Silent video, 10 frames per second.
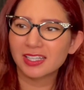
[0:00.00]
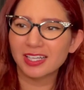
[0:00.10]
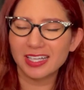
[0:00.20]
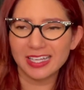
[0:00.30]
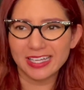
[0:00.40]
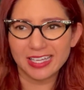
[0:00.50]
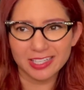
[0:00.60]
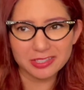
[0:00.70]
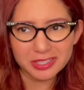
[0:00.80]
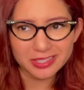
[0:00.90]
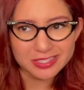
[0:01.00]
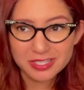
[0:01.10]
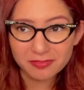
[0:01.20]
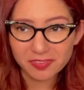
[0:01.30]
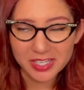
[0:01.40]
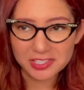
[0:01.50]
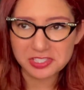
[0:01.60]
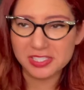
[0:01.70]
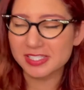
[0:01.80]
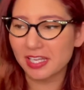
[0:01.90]
Uh, again, it didn't finish
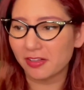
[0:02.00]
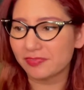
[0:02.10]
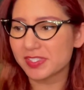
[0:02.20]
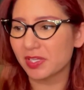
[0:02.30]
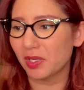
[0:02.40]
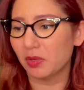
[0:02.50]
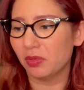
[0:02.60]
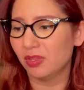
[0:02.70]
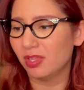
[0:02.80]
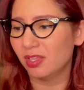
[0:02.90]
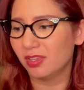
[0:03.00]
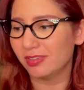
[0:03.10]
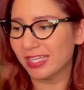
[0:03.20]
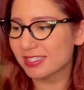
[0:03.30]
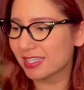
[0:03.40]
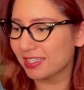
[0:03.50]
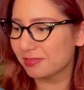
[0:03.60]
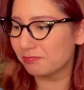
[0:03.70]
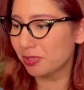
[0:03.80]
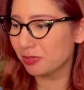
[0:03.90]
itself, so that's kind
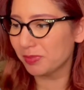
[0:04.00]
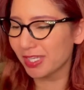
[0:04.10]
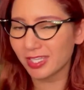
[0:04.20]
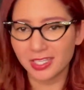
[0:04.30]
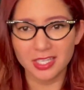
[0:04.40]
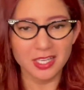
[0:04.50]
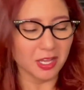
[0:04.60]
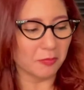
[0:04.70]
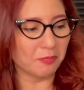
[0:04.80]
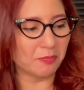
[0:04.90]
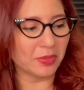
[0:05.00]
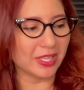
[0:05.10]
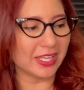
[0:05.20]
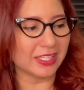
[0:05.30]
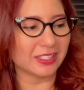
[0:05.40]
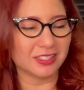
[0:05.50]
of poopy, but